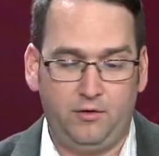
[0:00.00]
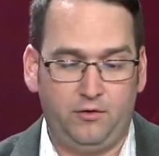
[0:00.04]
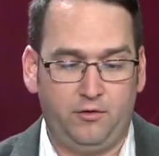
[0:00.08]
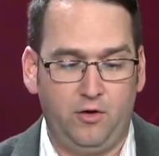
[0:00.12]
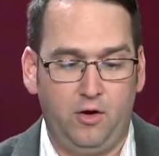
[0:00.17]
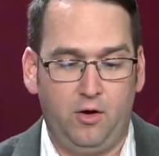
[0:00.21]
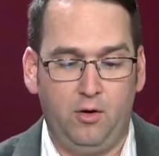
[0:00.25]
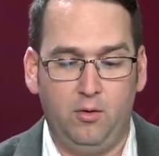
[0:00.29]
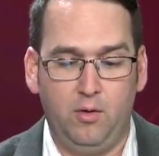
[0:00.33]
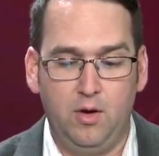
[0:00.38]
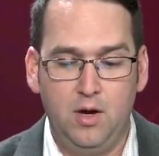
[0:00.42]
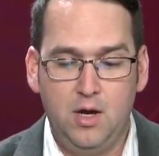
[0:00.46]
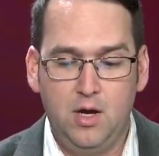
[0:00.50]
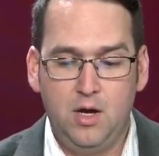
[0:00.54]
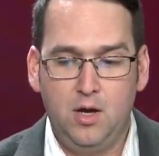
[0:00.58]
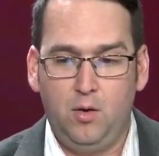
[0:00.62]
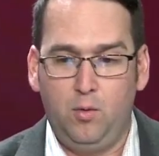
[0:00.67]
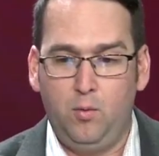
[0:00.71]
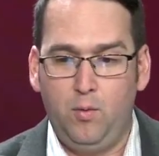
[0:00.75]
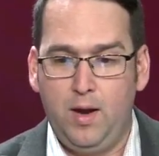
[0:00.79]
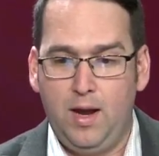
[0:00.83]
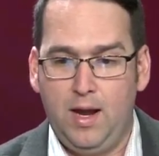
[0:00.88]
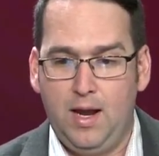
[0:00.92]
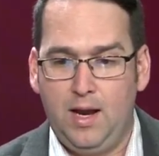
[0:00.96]
So
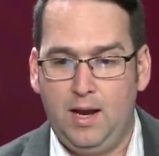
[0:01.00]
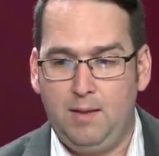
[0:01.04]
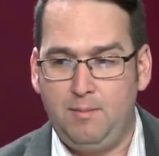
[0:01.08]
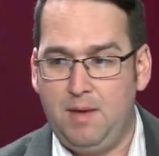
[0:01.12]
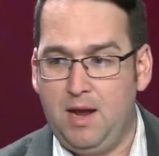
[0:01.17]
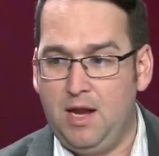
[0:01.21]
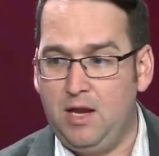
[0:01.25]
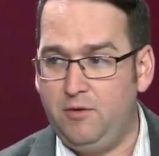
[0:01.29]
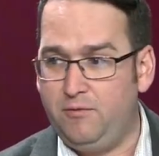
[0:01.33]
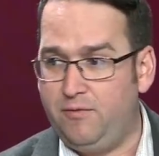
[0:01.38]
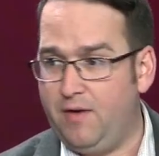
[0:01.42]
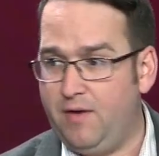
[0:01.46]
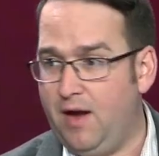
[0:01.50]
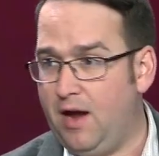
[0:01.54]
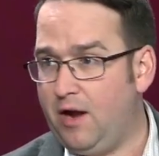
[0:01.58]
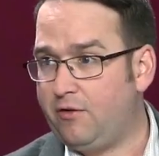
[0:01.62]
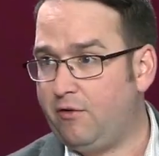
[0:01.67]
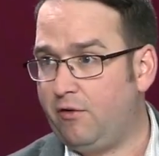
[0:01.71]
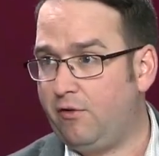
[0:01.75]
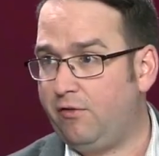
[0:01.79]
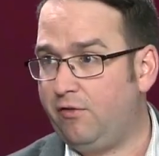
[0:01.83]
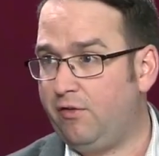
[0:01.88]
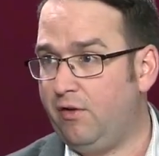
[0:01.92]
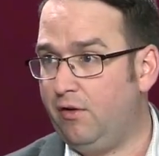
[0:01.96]
when a
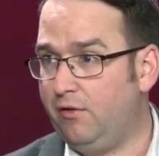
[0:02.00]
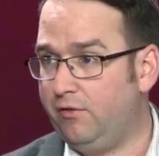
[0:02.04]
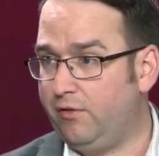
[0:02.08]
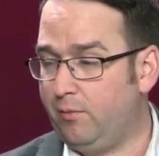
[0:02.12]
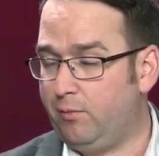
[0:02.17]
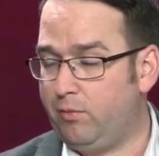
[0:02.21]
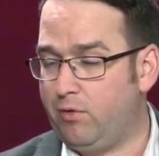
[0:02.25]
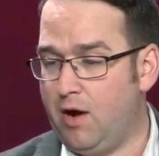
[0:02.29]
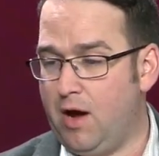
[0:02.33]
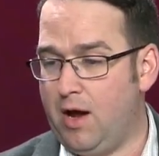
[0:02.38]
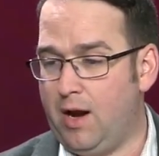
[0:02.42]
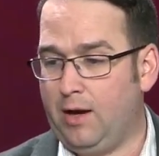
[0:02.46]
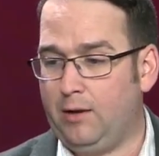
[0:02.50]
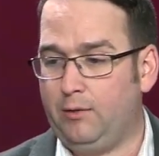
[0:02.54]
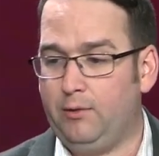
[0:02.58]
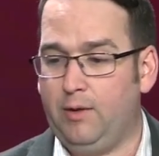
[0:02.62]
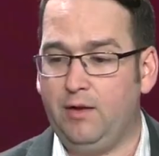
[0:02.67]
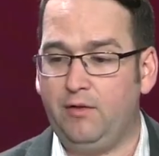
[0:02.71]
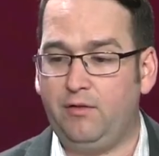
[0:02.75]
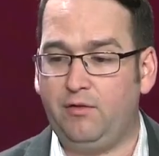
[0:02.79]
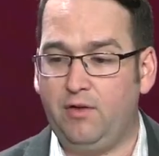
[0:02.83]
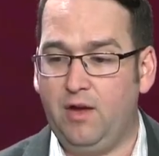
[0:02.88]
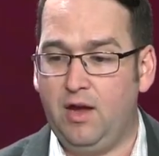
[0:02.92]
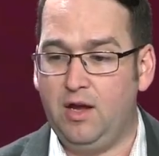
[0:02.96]
manufacturer sells a product,
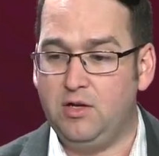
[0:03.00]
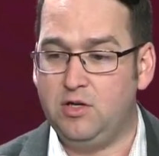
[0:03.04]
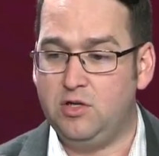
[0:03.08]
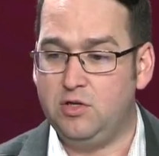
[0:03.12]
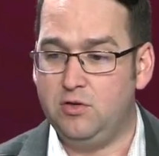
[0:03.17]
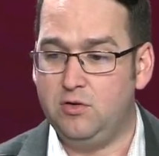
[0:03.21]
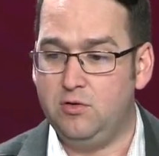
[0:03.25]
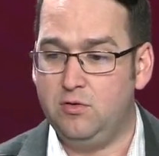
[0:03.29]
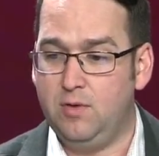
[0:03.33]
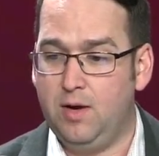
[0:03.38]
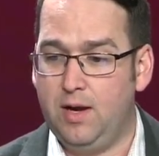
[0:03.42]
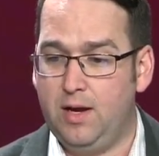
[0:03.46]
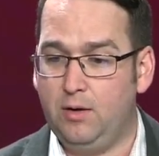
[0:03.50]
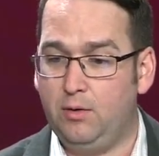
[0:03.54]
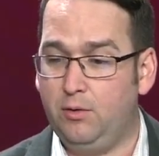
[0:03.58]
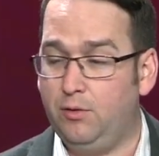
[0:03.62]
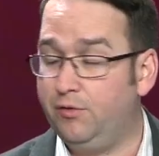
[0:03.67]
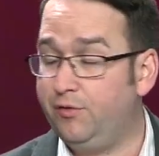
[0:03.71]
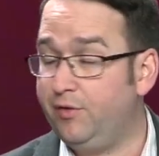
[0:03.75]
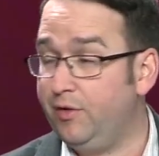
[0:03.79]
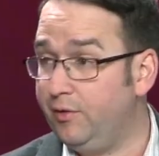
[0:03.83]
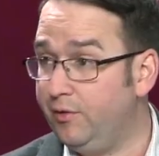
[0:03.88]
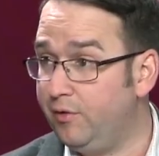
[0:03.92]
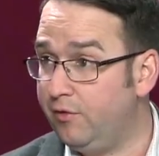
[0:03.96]
let's say to a
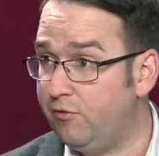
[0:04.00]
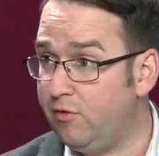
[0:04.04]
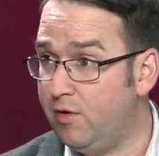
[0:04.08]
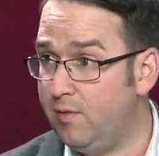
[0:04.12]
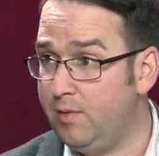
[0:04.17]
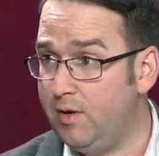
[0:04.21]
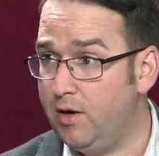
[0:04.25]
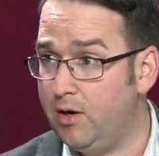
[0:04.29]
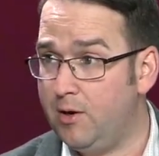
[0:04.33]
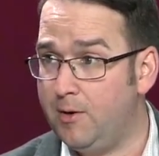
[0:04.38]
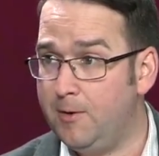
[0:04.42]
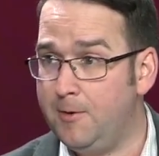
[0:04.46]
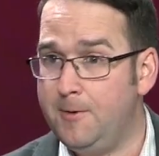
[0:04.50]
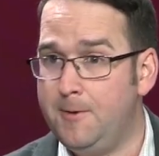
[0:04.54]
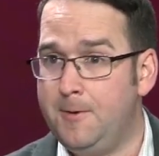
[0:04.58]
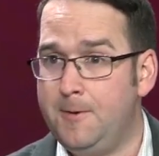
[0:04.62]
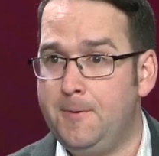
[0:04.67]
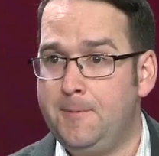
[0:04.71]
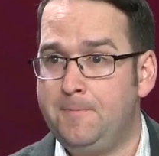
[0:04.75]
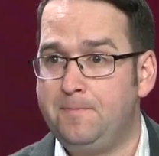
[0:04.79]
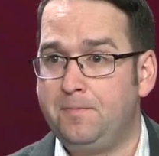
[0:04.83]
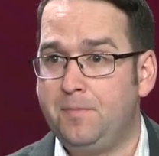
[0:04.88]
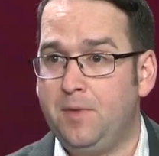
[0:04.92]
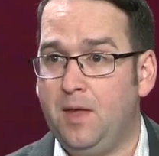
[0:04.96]
wholesale distributor,
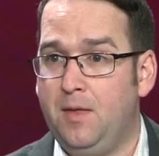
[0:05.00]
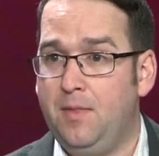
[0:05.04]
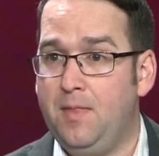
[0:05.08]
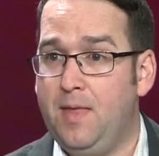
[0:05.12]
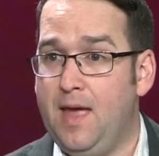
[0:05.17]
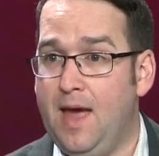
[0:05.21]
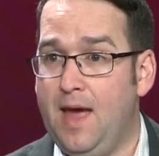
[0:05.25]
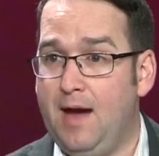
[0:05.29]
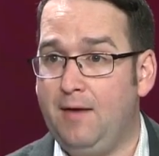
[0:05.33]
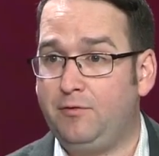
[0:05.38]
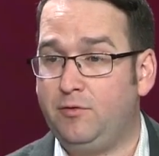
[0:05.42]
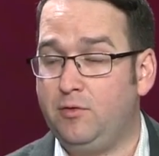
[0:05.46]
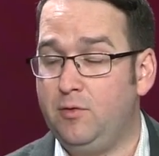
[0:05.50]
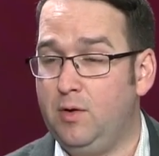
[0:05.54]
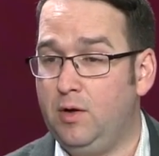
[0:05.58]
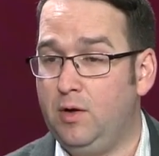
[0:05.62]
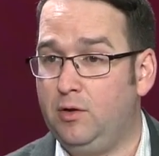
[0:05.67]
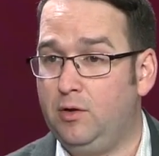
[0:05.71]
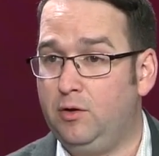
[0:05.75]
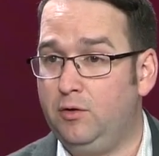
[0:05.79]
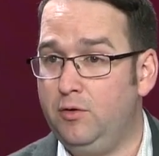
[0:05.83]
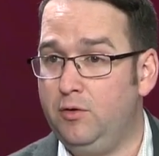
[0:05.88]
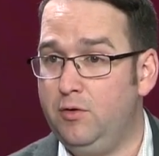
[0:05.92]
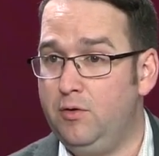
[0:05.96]
they have to
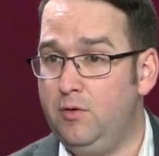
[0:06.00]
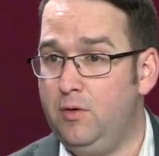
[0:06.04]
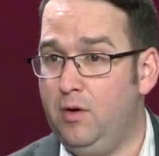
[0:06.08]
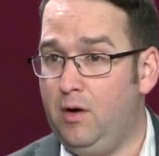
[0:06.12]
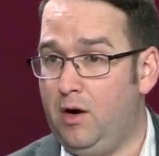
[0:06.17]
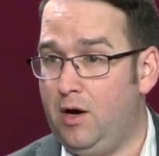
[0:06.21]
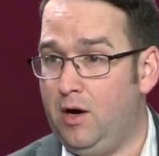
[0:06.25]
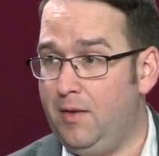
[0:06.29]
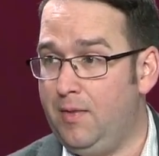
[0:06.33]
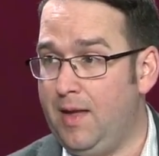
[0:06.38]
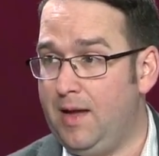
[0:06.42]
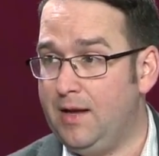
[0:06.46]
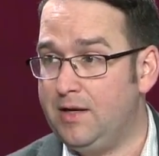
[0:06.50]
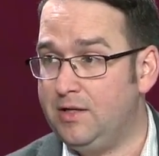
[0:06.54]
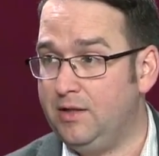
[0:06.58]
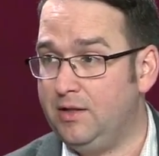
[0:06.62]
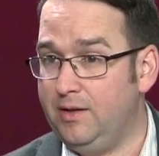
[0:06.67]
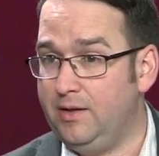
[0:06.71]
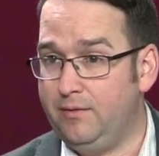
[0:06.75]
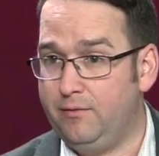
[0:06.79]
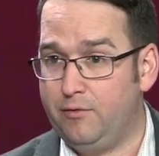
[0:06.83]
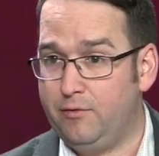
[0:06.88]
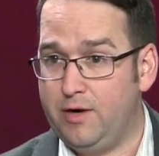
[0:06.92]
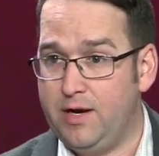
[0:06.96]
include on that
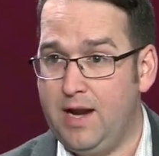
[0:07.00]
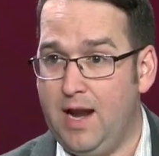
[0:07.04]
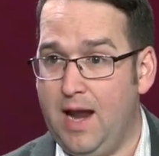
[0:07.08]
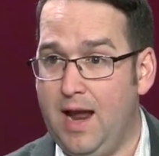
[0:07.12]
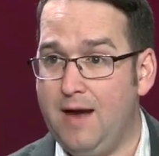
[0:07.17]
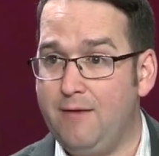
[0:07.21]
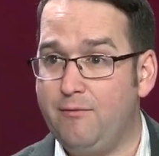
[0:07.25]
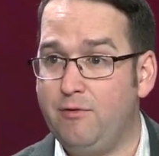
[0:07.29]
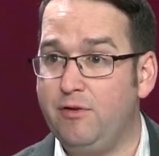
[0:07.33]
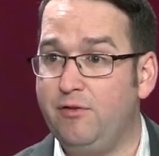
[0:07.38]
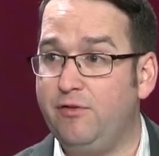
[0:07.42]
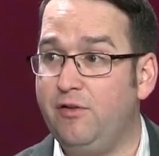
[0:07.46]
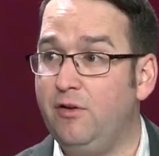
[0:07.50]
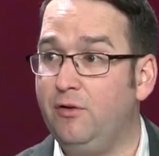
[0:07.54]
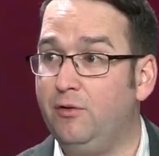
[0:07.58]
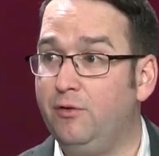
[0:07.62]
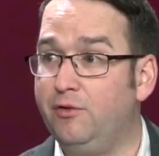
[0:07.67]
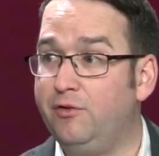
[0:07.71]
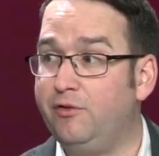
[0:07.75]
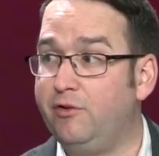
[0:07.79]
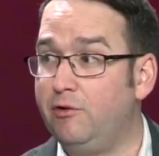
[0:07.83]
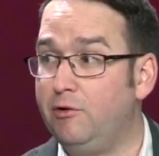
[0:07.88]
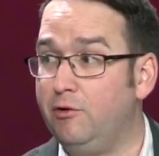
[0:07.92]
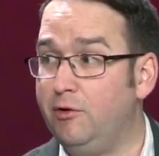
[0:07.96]
delivery every single
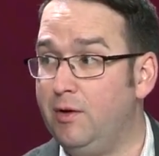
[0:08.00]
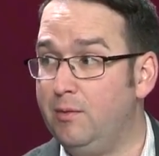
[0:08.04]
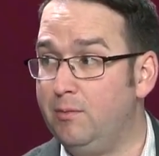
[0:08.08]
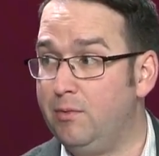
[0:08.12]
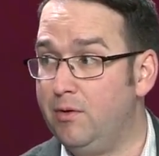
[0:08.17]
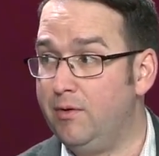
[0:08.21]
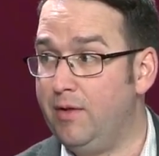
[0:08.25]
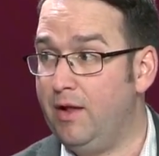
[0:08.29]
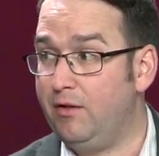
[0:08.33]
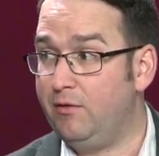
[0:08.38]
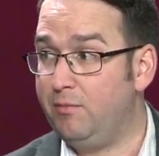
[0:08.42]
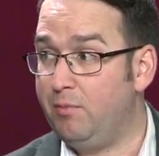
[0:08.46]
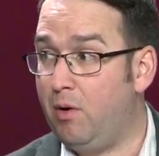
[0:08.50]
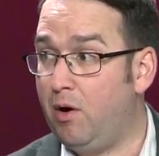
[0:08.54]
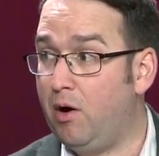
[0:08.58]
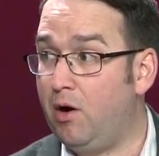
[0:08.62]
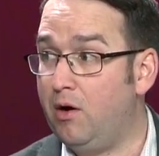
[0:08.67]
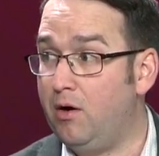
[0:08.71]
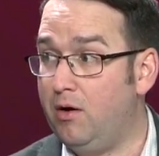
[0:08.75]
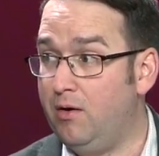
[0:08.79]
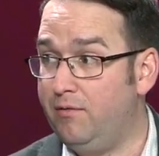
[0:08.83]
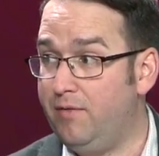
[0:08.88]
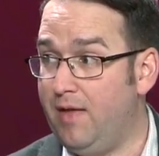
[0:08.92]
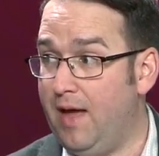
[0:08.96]
serial number that's part
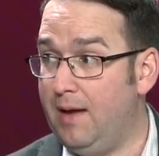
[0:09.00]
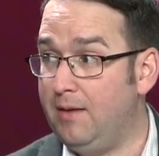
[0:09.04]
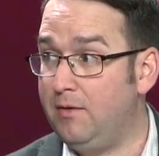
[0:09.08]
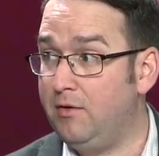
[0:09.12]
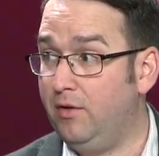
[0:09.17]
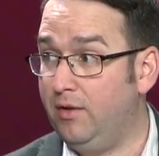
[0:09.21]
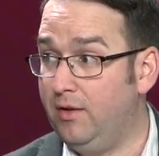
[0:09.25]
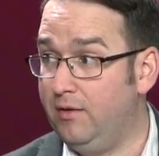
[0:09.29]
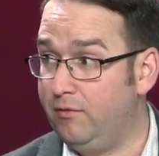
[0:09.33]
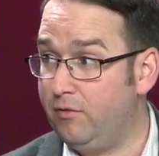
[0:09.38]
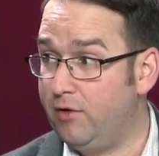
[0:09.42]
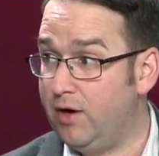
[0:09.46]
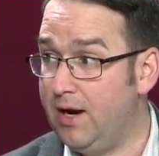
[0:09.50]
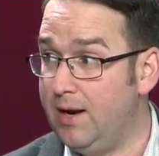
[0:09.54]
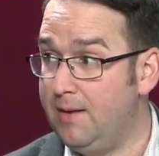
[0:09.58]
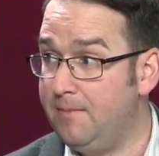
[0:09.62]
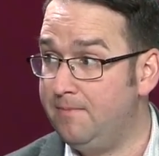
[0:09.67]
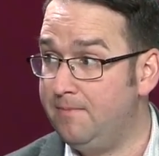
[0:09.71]
of that delivery.